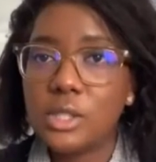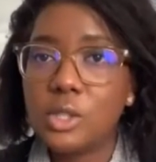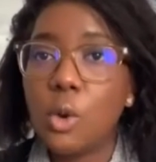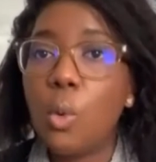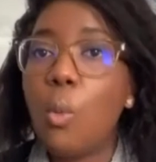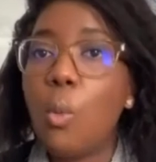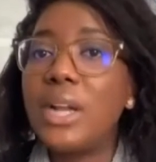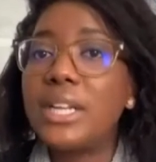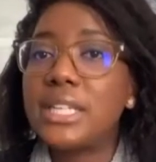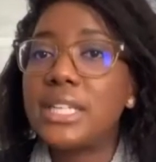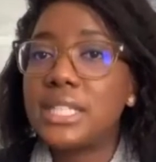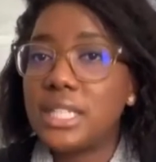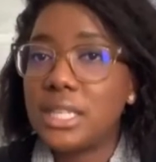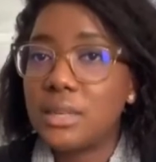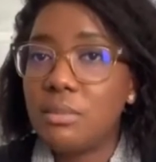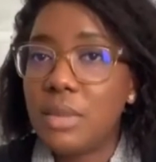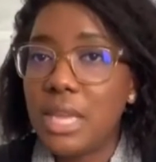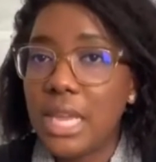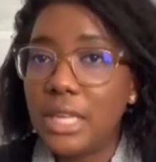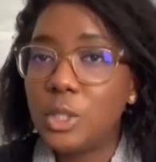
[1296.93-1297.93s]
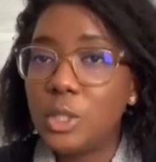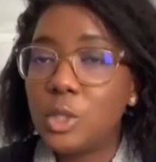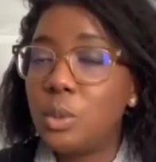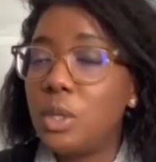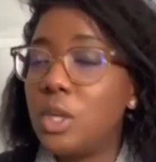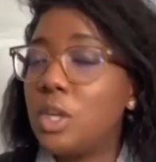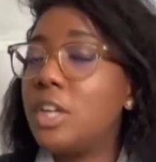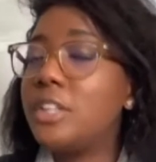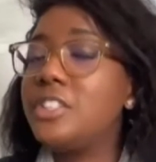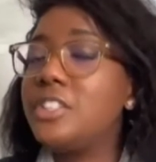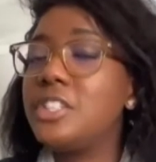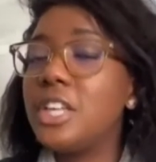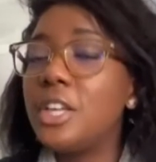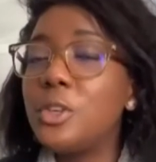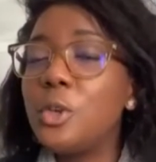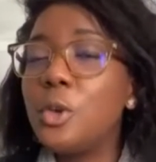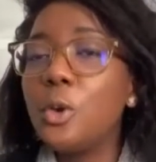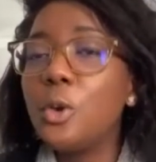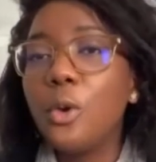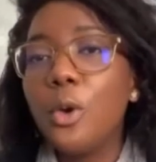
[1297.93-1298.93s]
So what does it mean? Do we
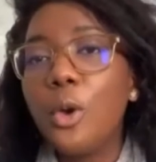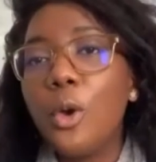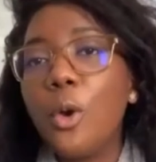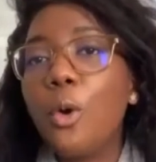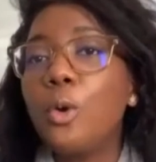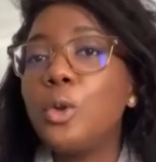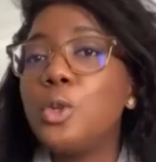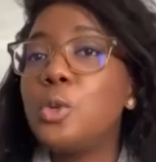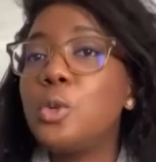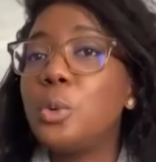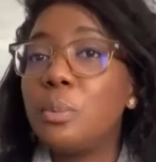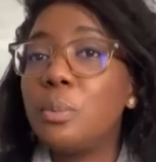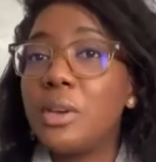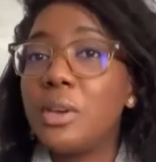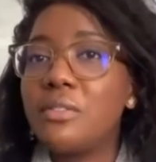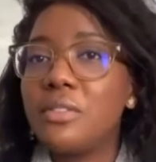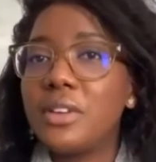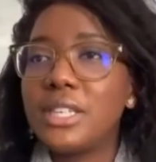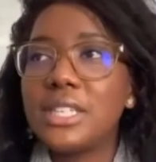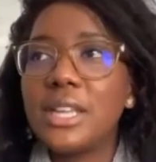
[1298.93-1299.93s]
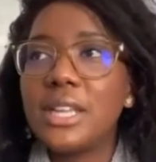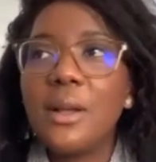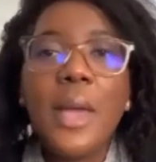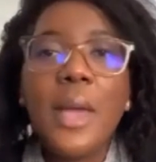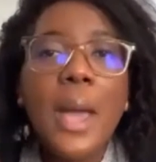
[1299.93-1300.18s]
continue or do we pivot?